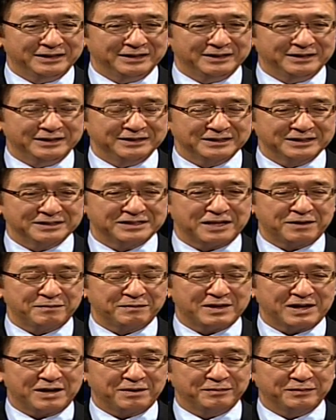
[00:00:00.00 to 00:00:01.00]
at the same
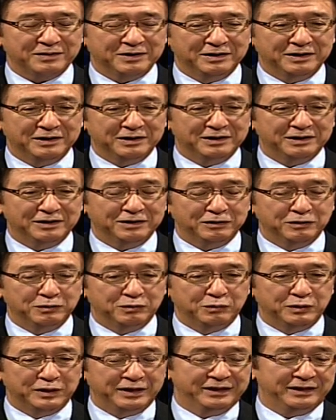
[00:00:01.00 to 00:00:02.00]
time uh,
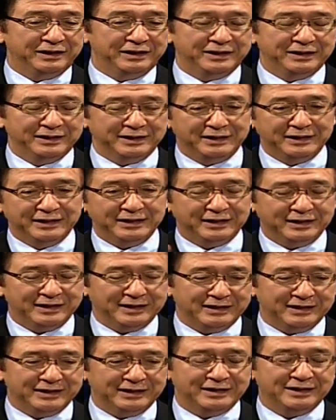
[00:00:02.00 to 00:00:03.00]
we
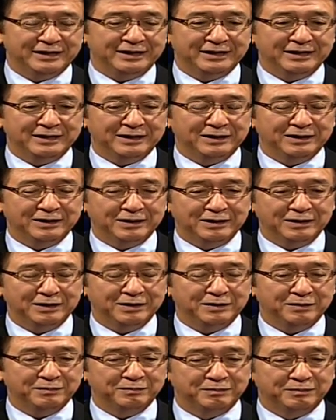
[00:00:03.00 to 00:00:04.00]

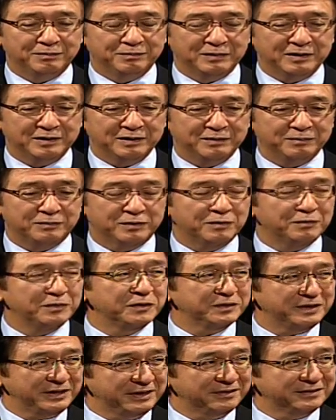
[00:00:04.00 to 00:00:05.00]
are
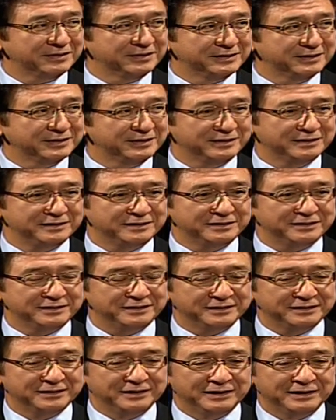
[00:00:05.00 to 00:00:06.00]
promoting
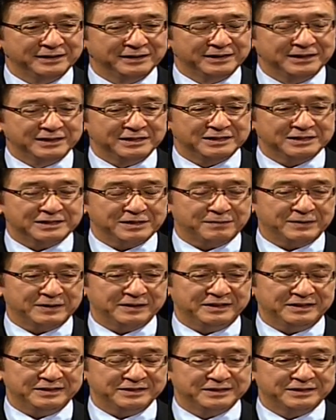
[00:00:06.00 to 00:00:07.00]

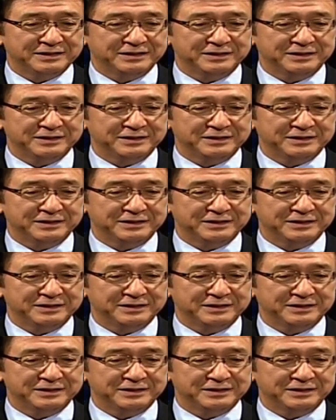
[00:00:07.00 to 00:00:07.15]
Japanese